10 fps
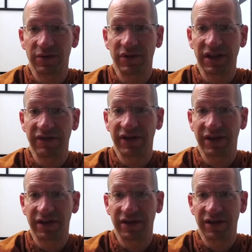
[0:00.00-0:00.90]
believe it
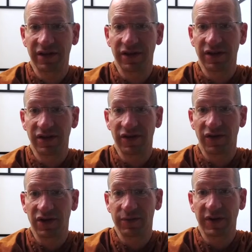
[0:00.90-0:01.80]

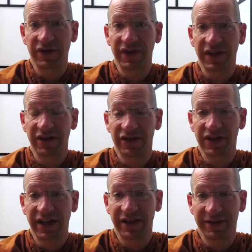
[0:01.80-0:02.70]
or express that they
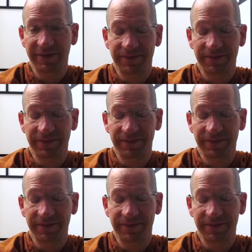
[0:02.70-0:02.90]
understand it.